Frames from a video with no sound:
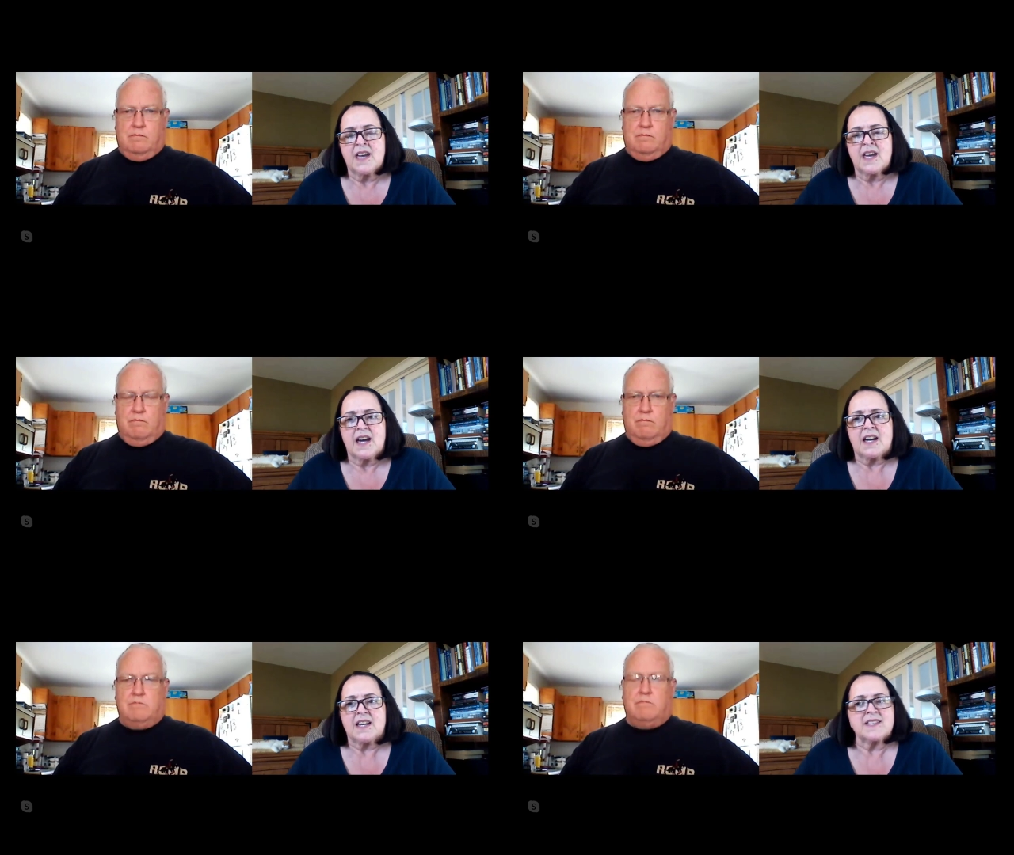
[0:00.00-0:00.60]

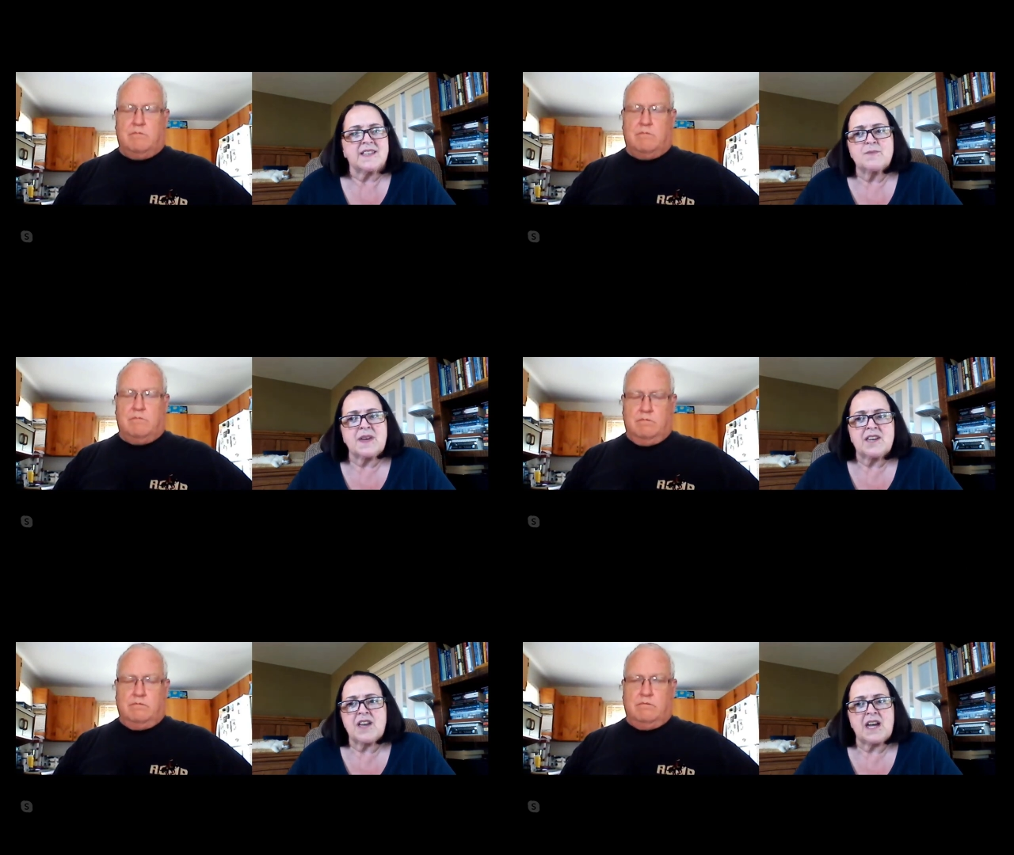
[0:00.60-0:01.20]
Speaker 1: uh, it doesn't
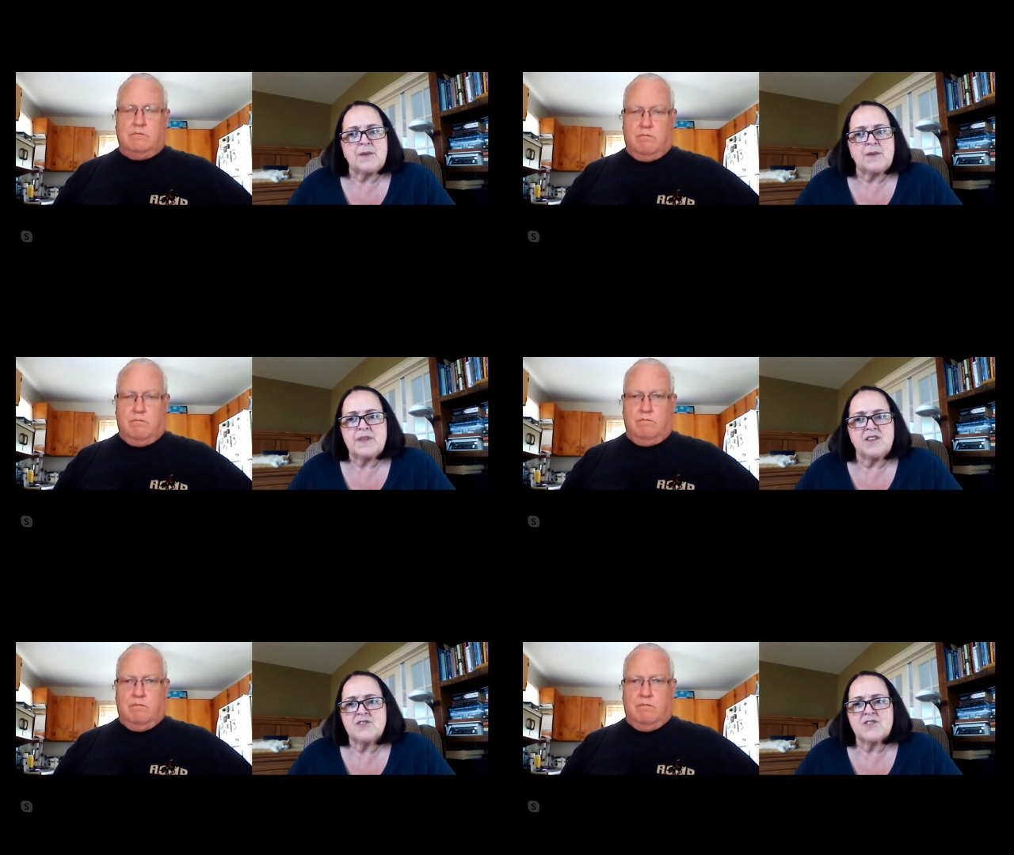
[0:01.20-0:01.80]
matter how many
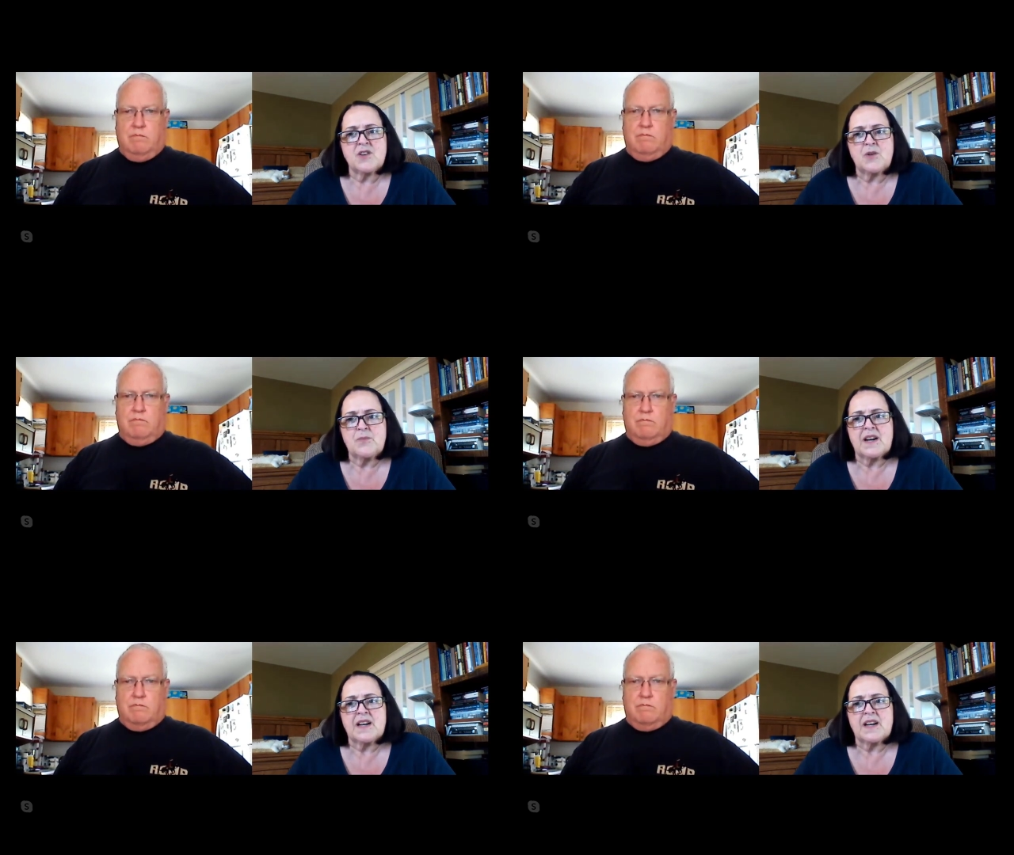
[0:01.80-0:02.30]
years go by,